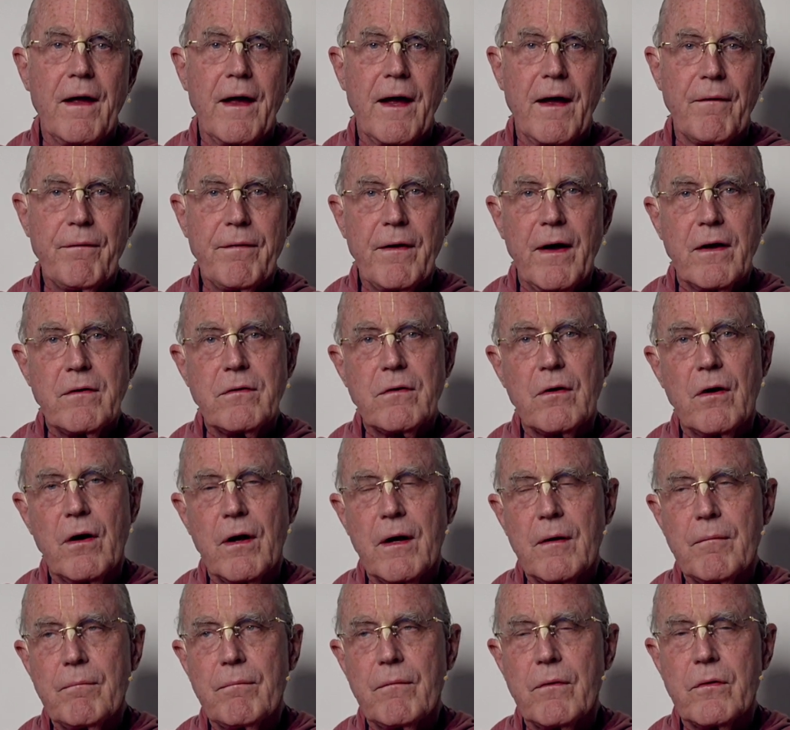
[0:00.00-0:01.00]
At that
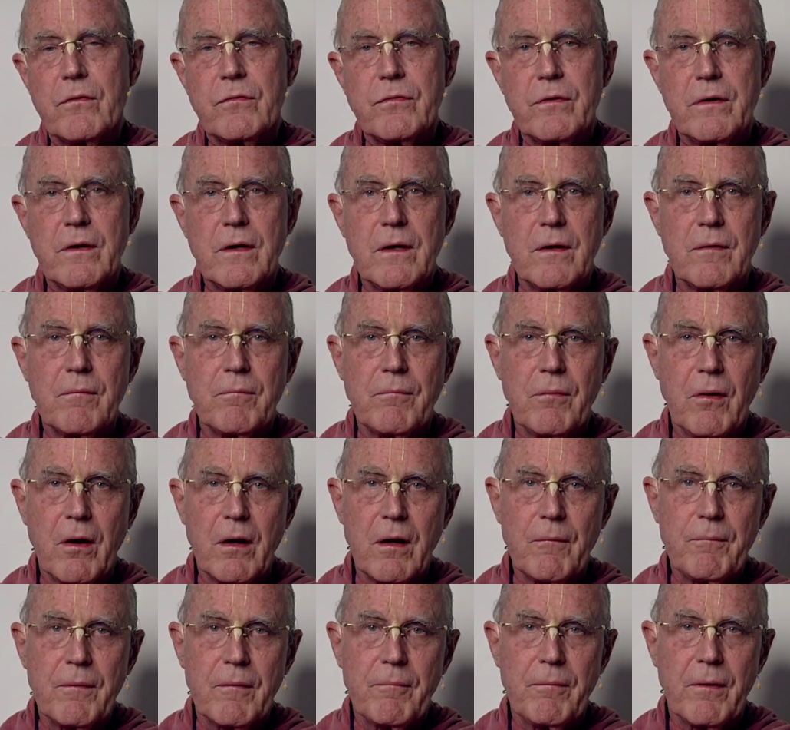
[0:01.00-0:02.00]
time, Sri
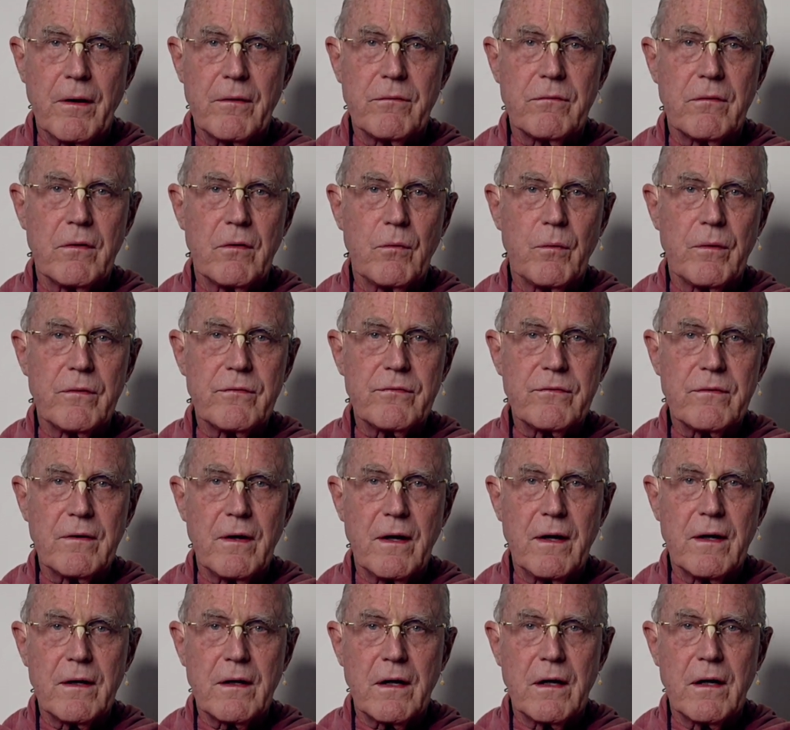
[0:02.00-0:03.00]
Vallabha Bhatta was
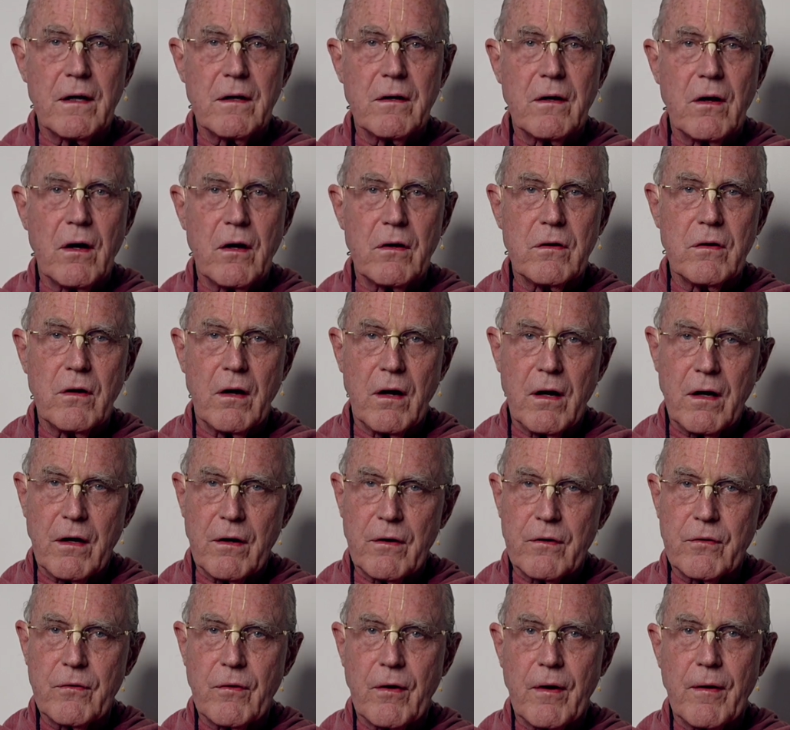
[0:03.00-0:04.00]
staying in
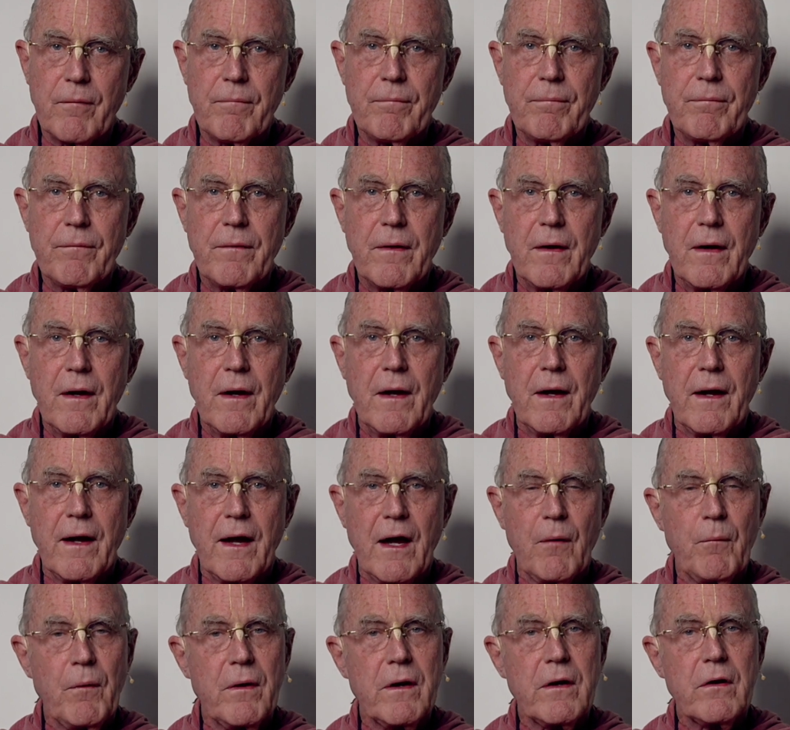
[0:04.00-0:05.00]
Adailagram,
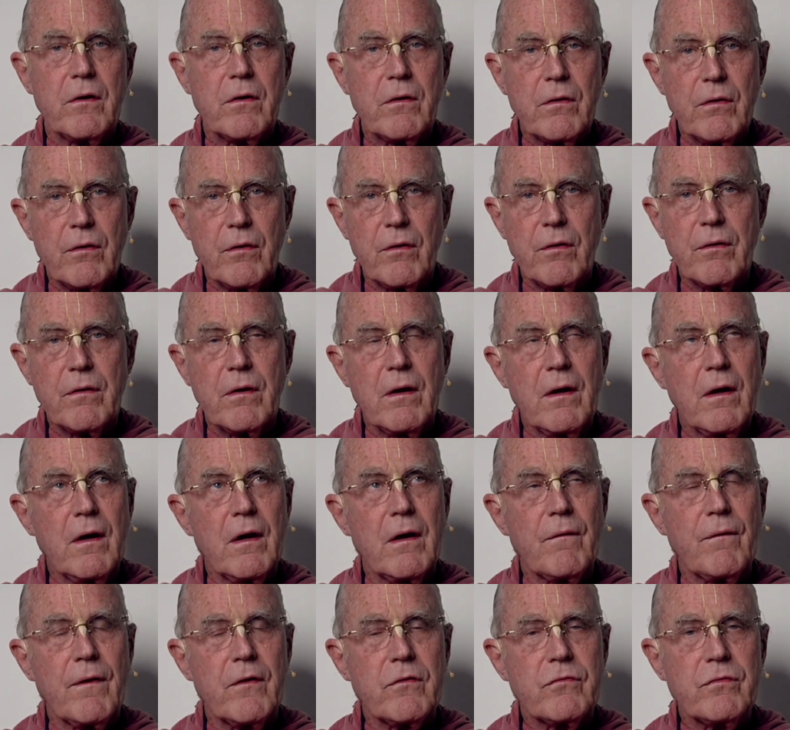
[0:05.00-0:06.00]
and when he heard
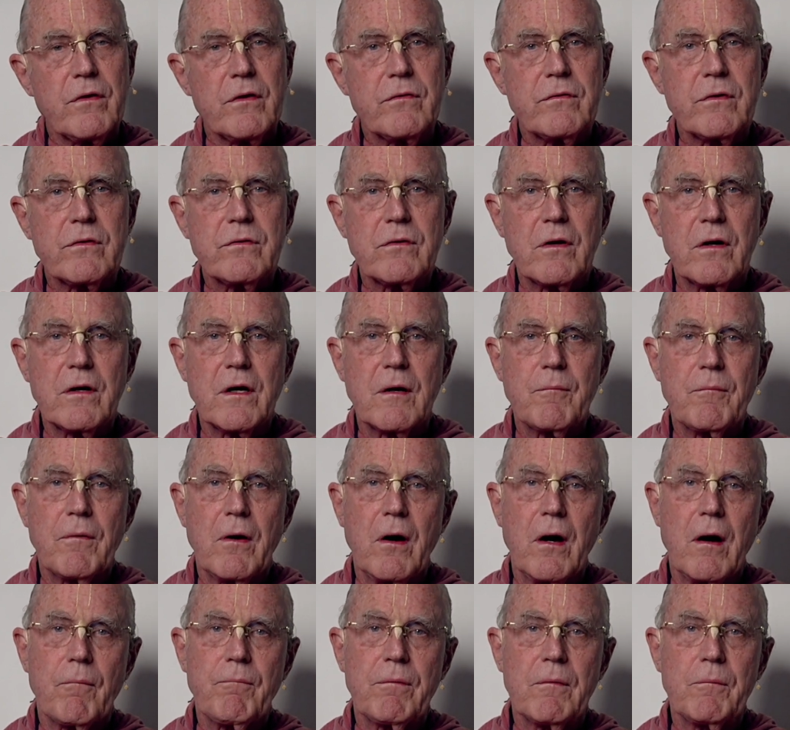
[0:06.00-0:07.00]
that Sri Chaitanya
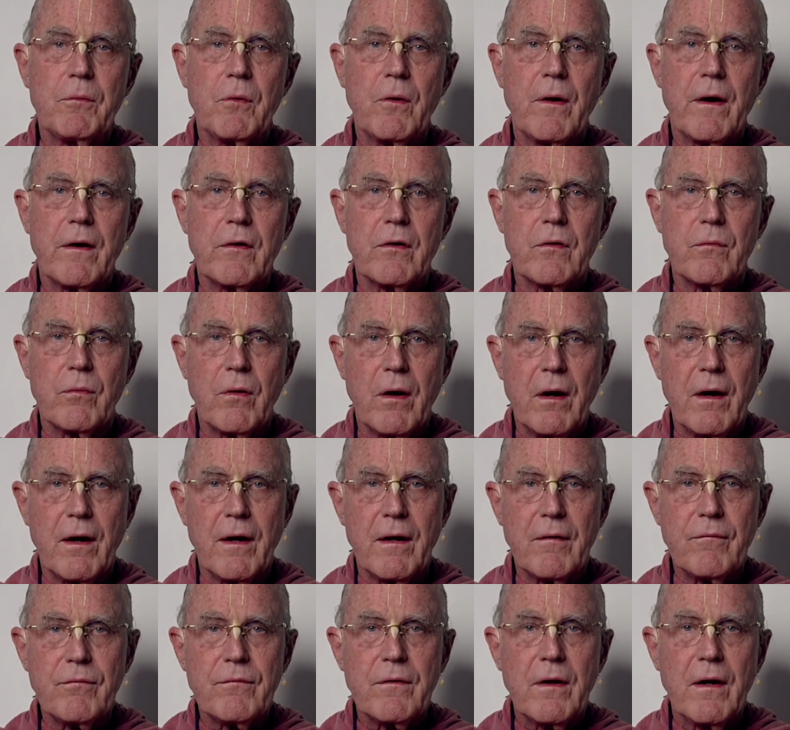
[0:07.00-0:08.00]
Mahaprabhu had
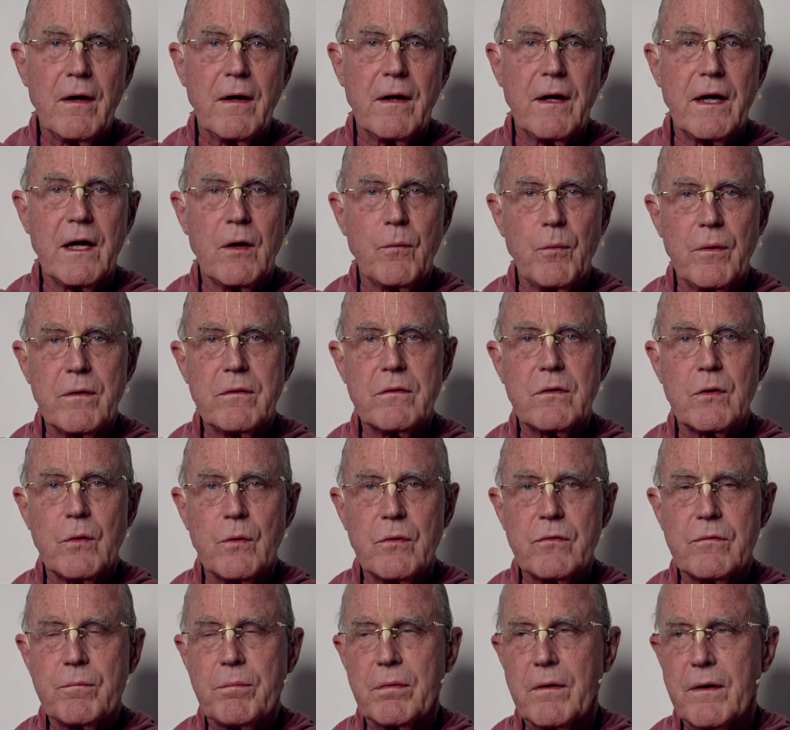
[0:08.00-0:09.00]
arrived, he went to
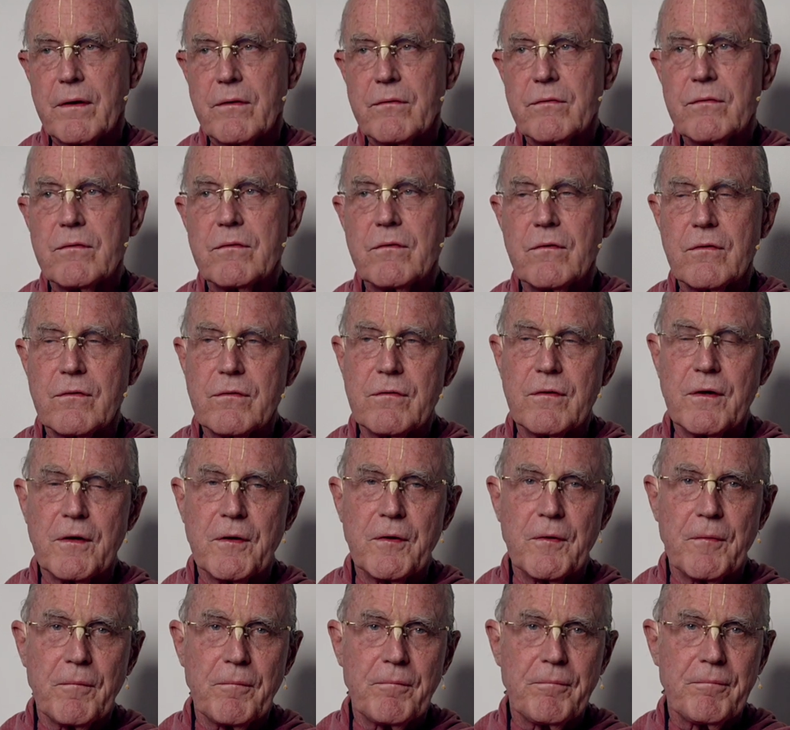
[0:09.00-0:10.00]
his place to see
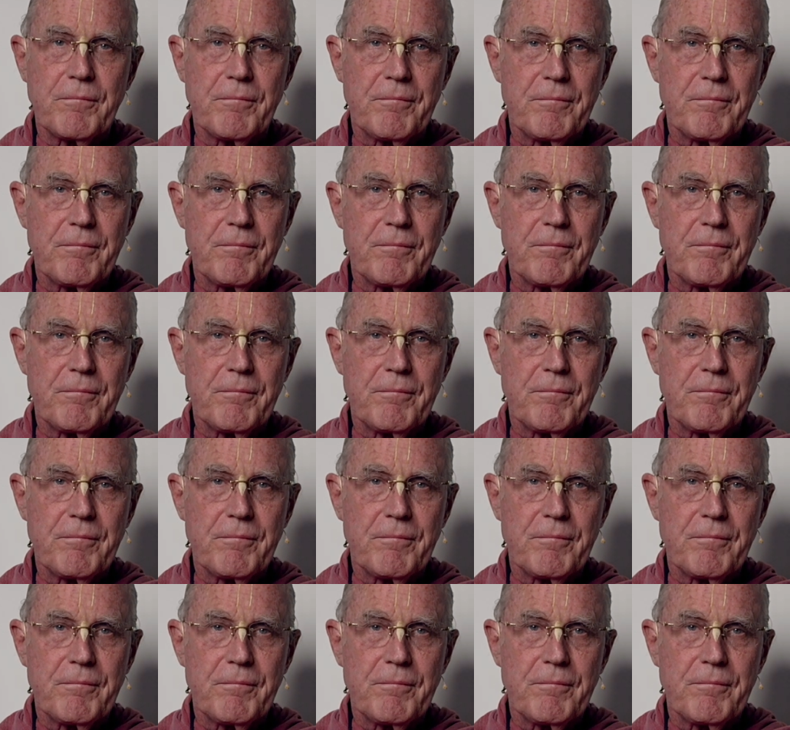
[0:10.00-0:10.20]
him.